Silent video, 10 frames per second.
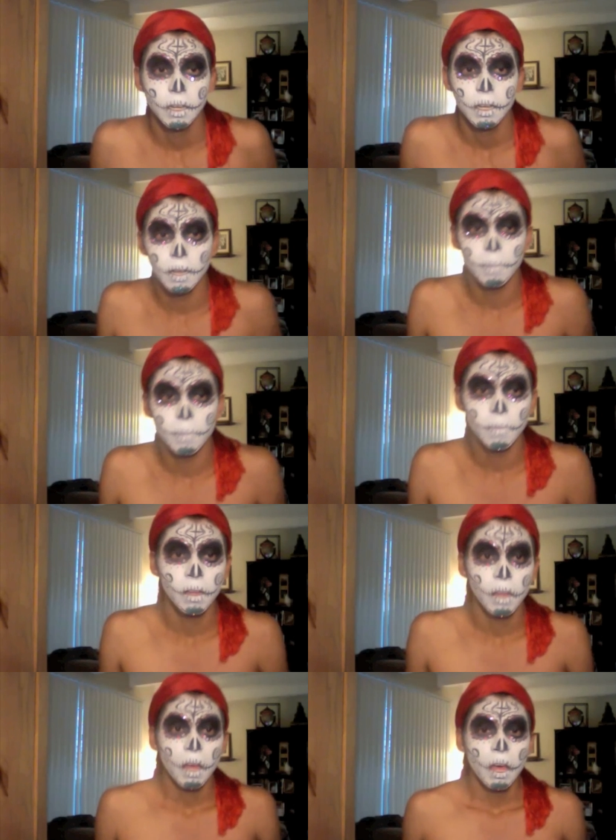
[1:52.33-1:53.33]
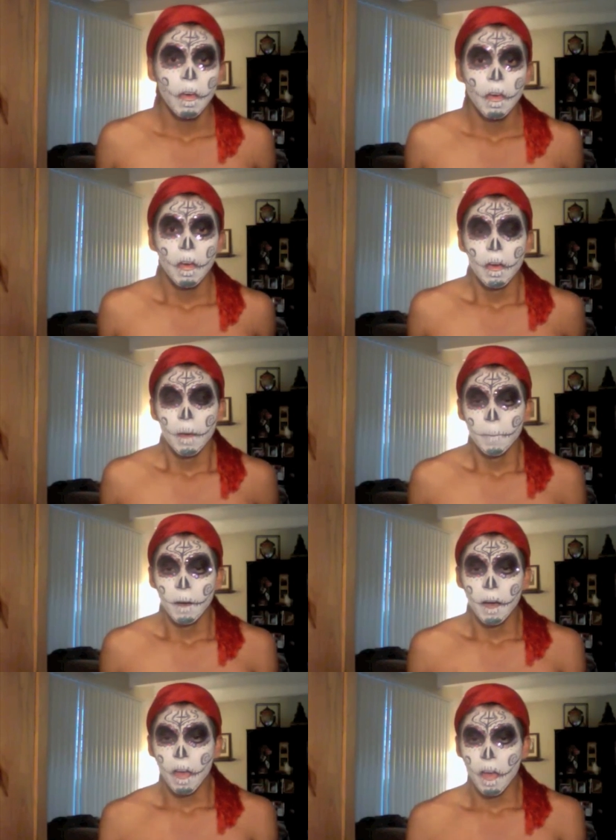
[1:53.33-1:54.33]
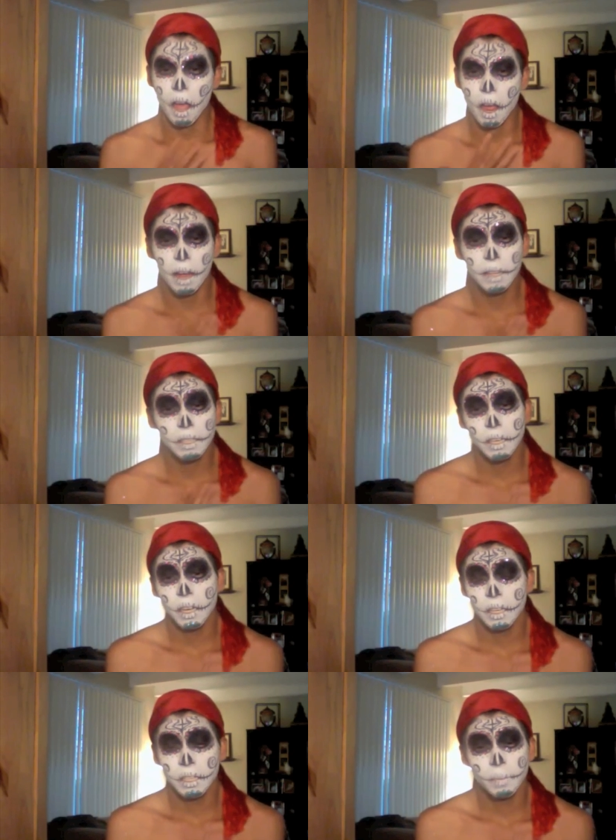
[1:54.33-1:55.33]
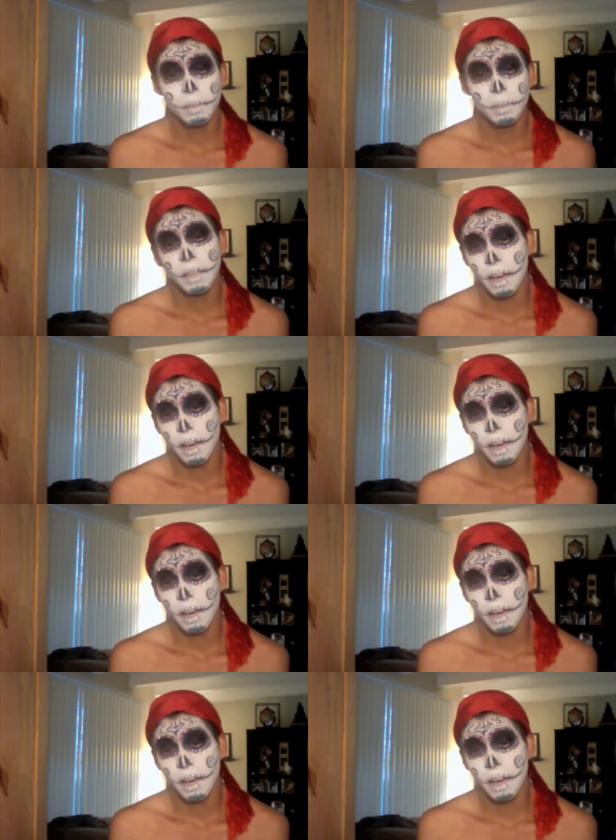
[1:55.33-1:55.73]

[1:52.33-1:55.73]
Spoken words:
Um, but it's something that